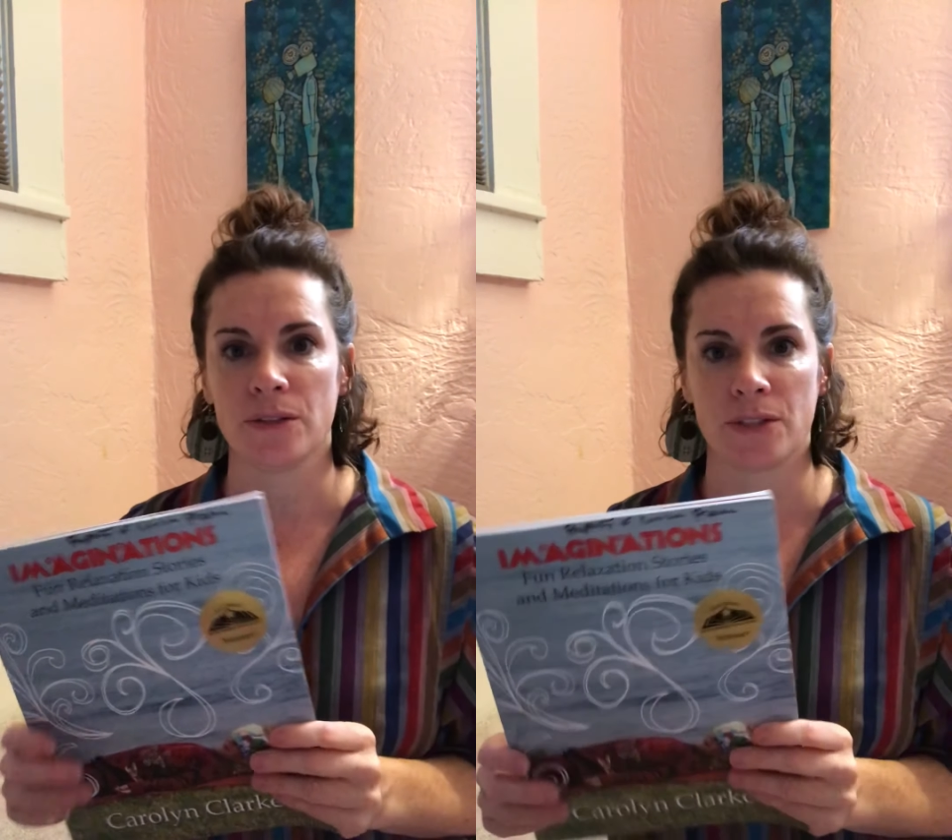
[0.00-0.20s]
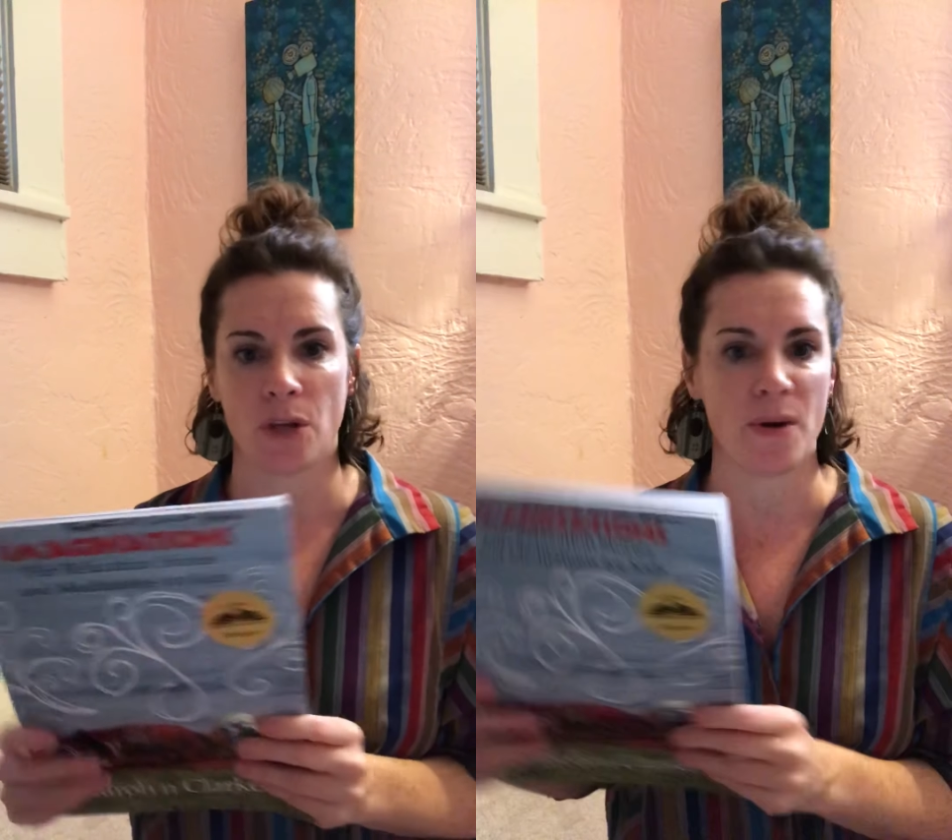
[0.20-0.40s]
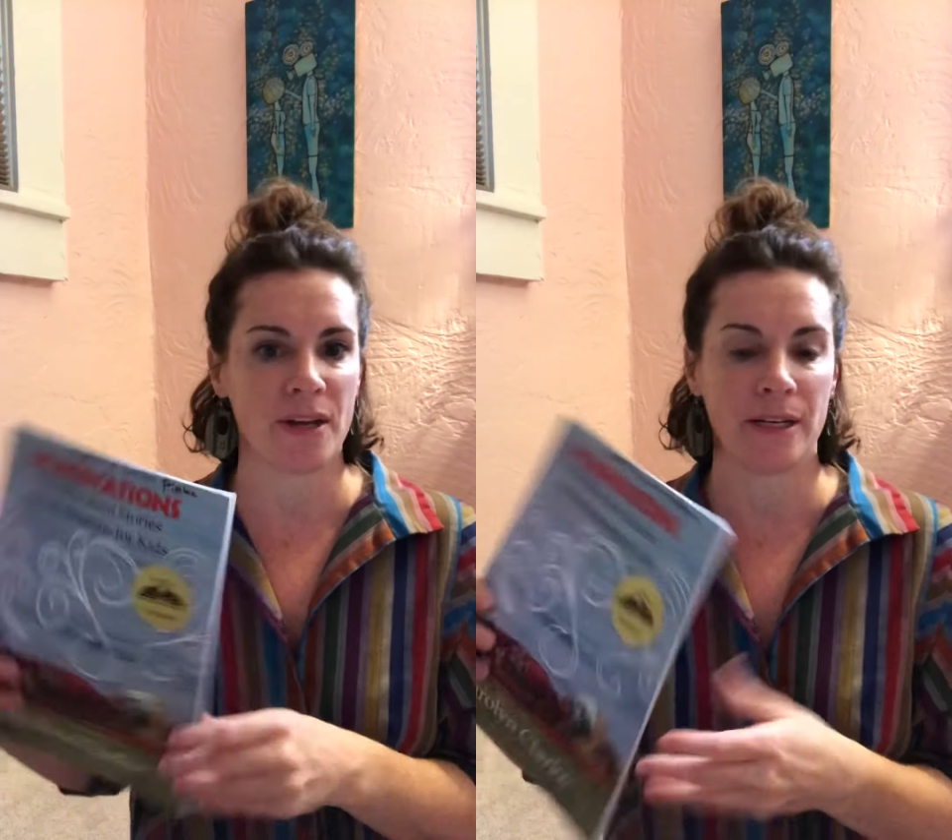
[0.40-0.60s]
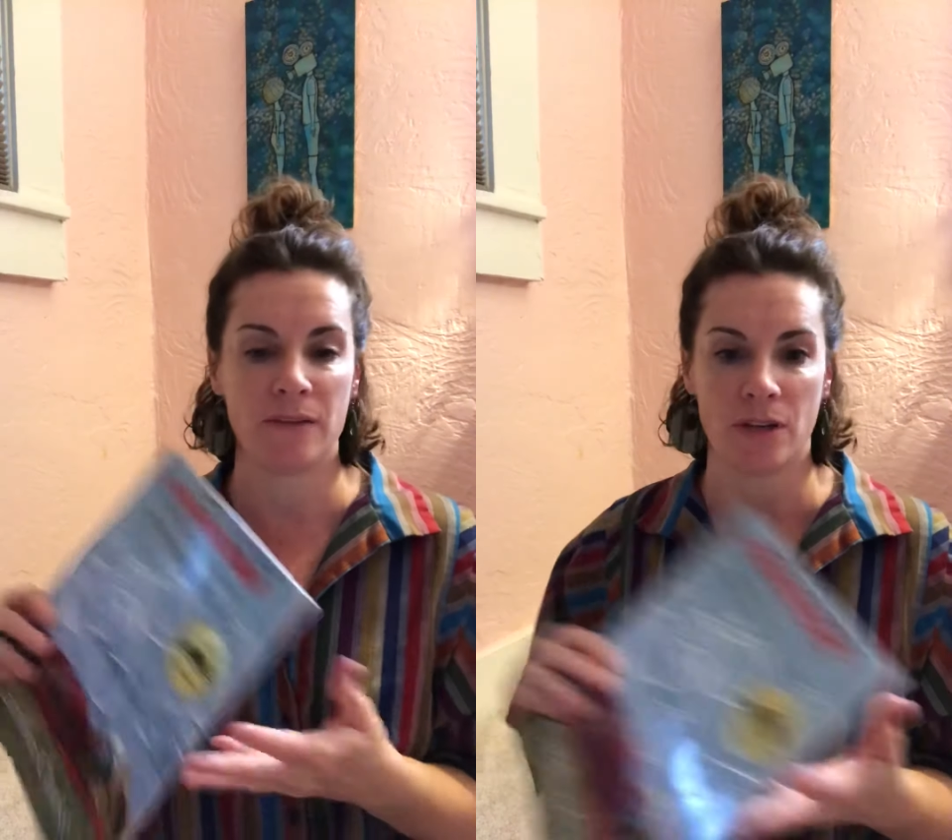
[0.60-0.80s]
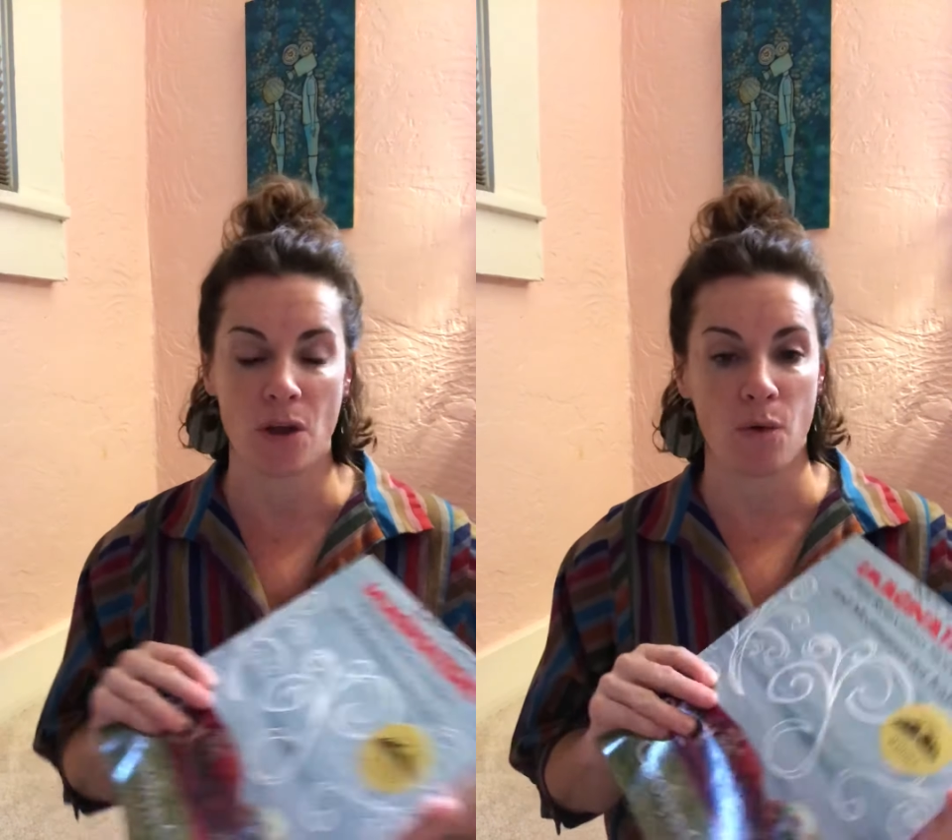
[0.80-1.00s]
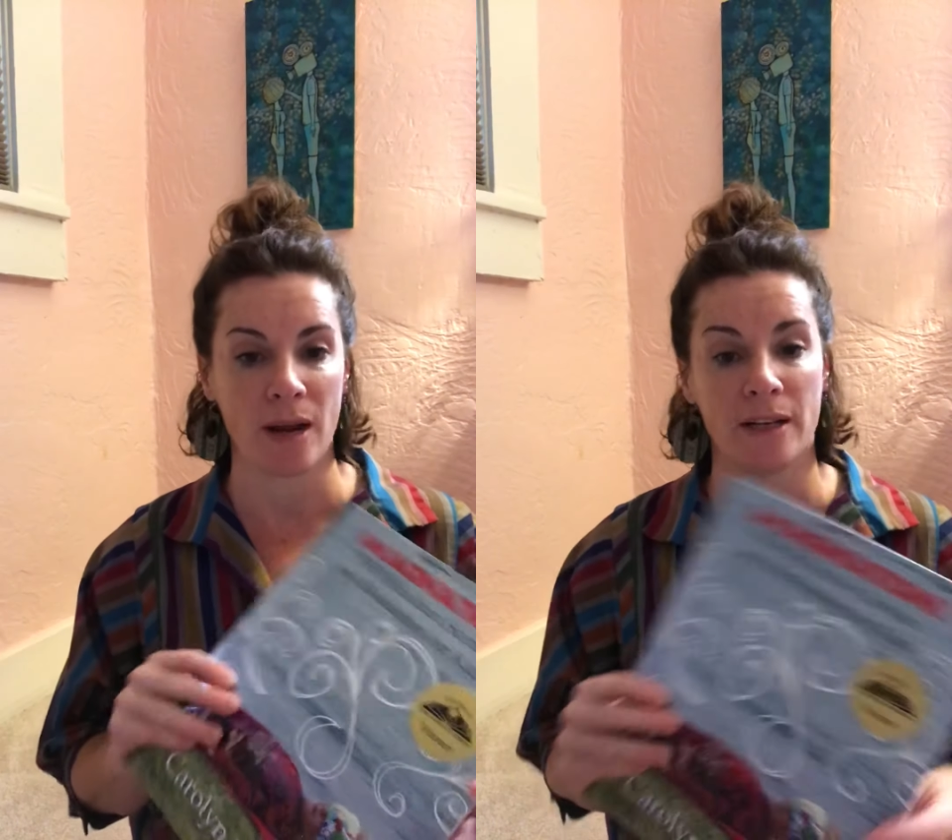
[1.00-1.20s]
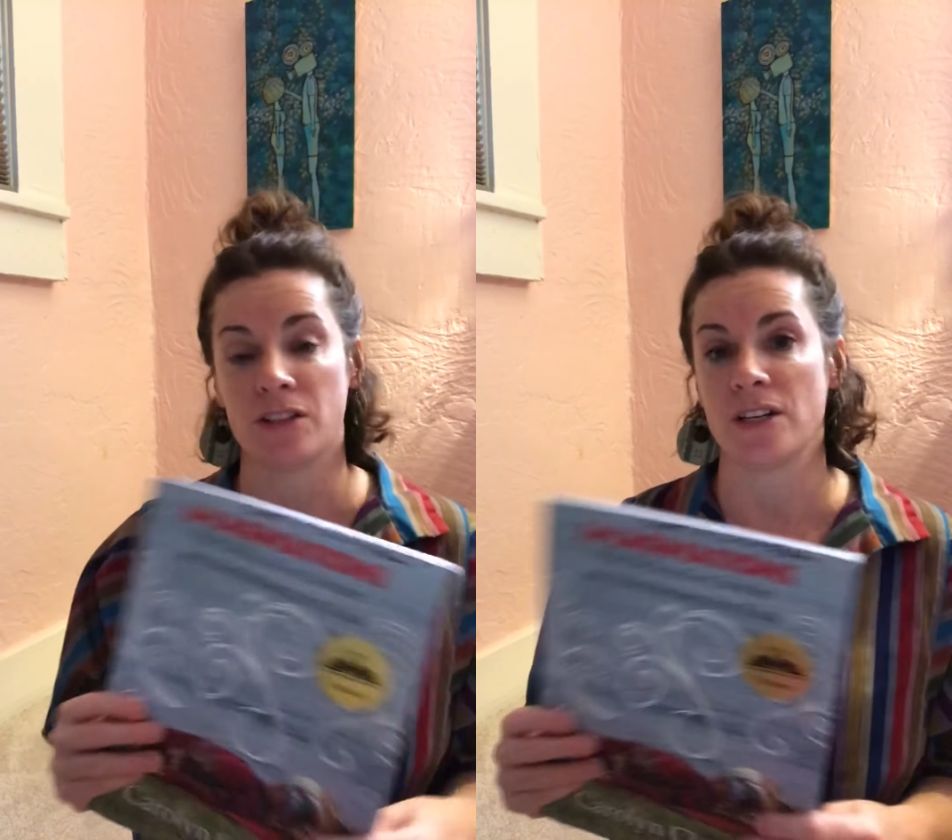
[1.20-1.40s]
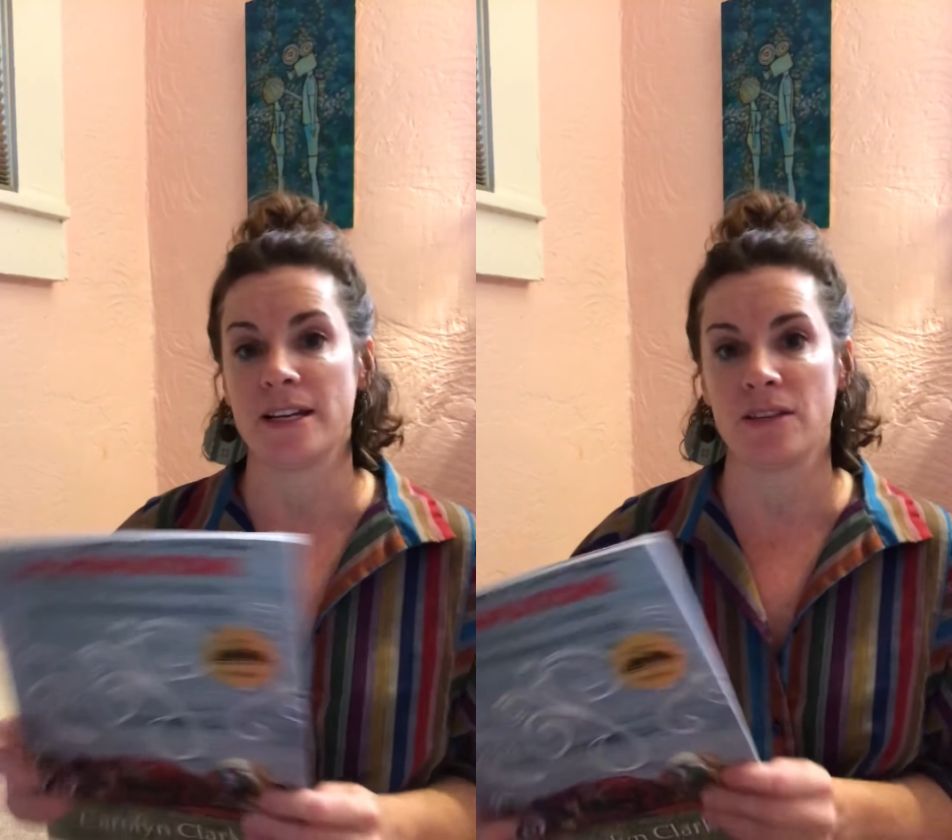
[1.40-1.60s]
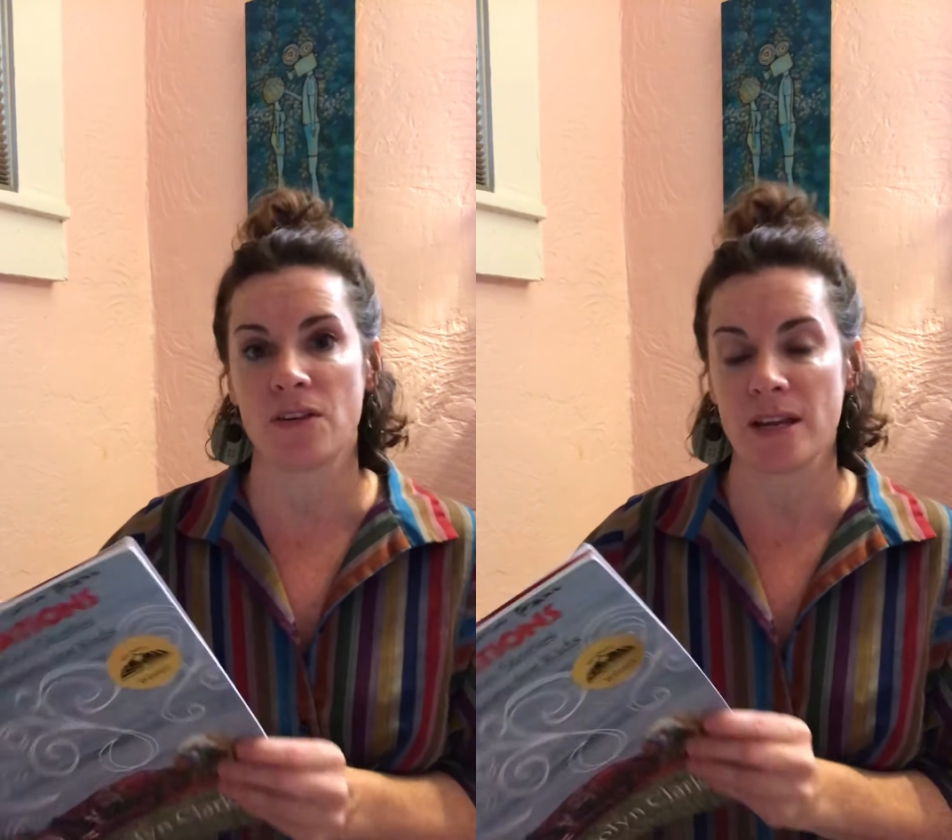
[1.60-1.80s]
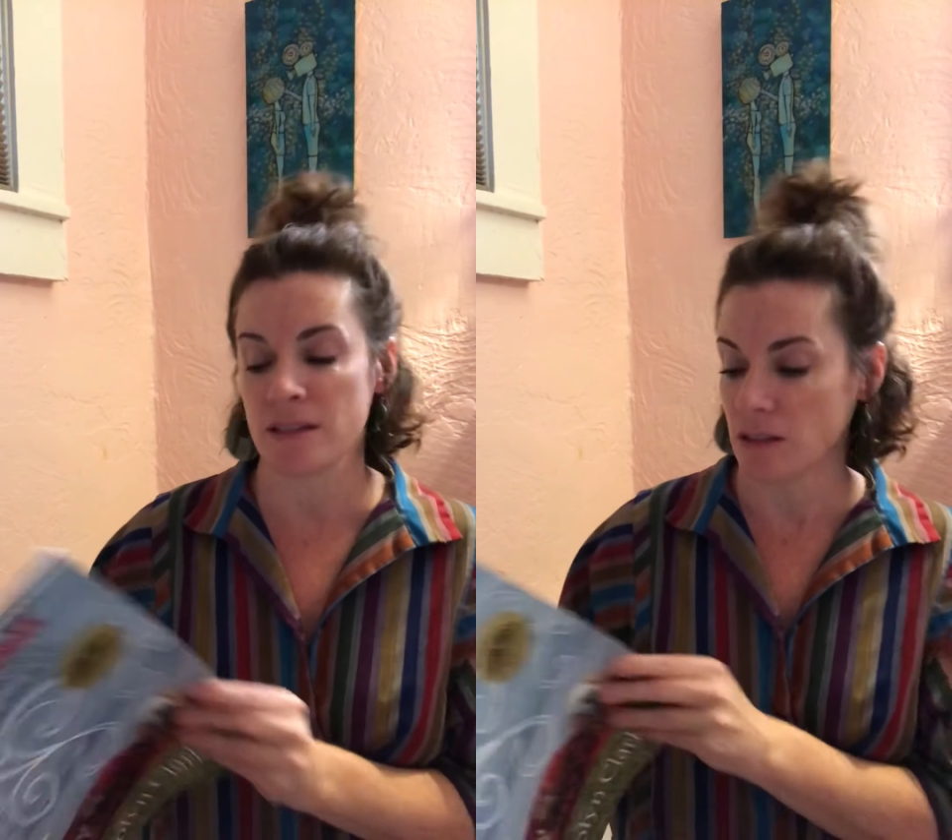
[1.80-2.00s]
so it could even go right underneath your
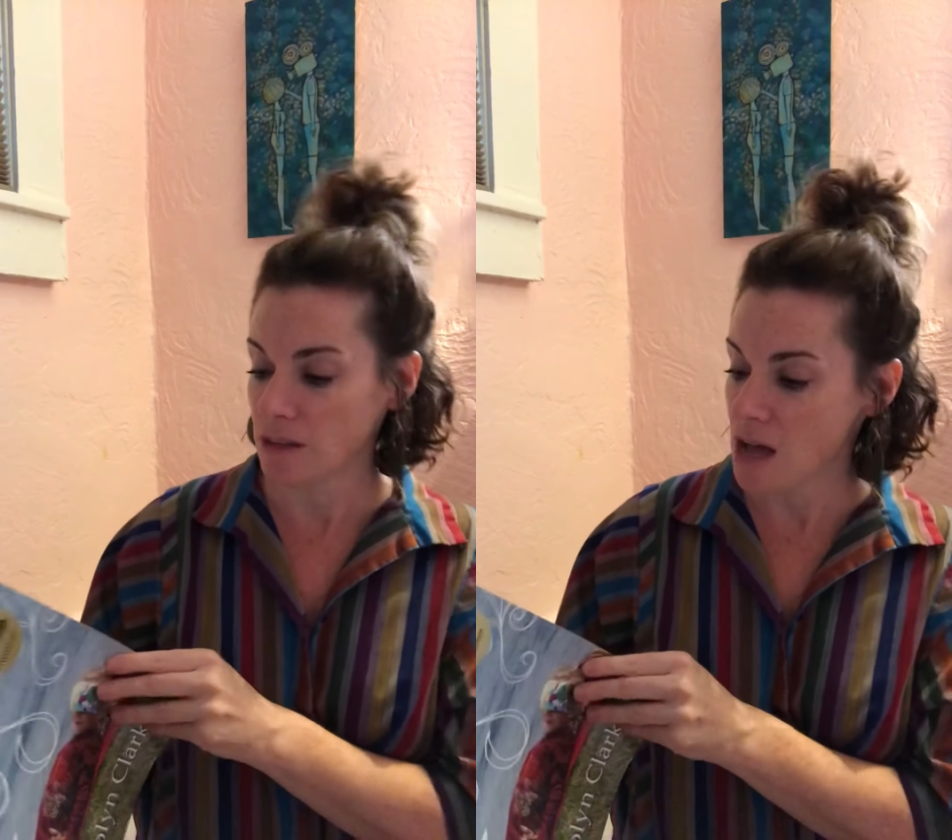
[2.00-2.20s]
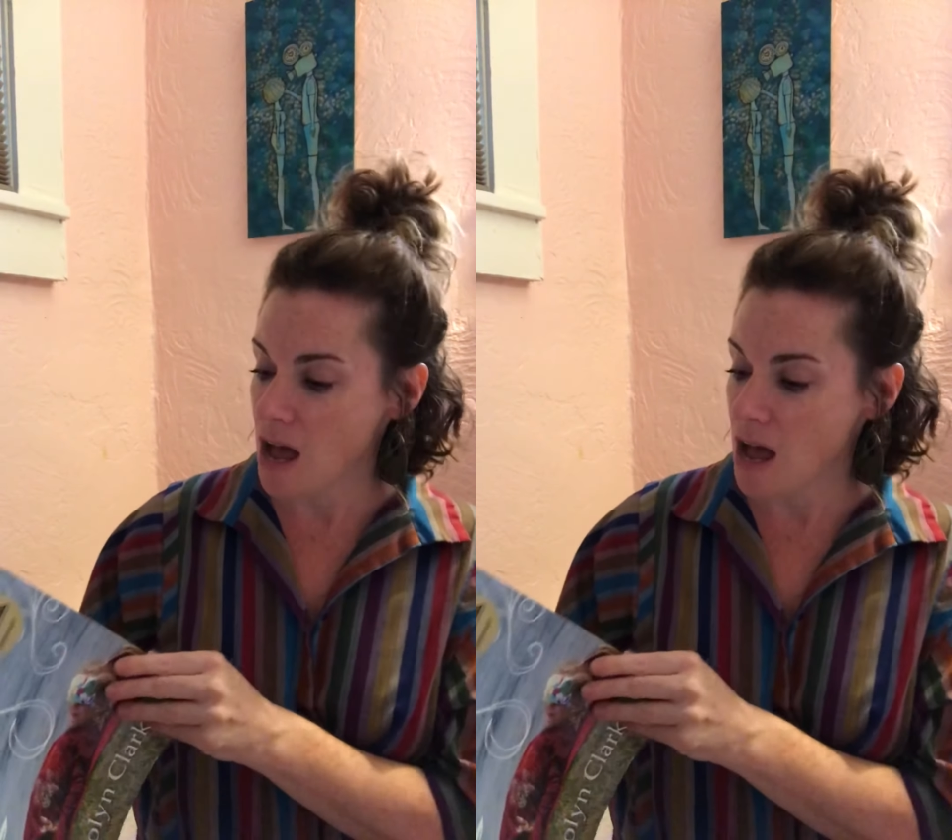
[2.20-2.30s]
easel.